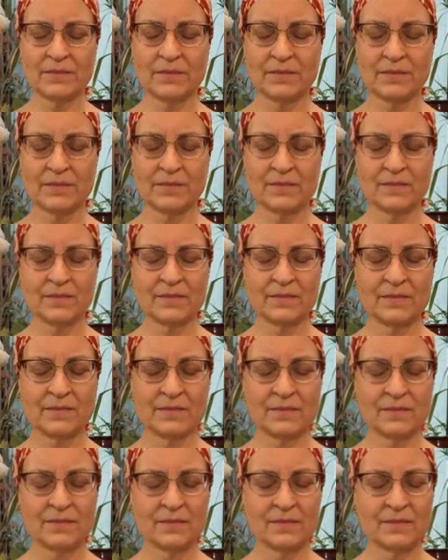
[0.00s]

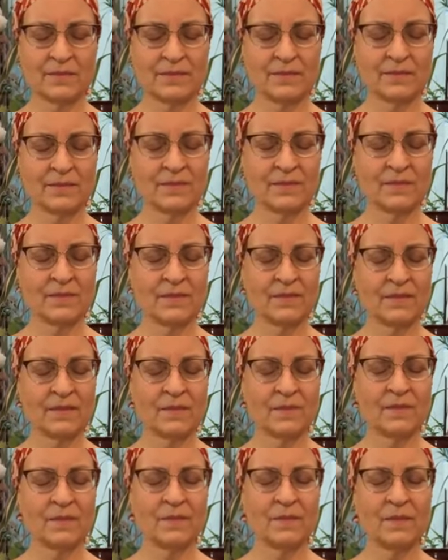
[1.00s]

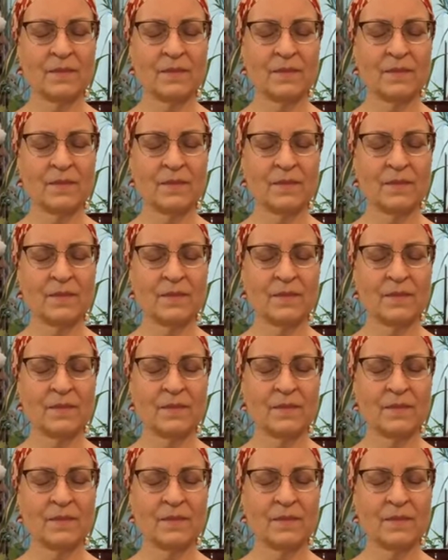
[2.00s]
[no speech]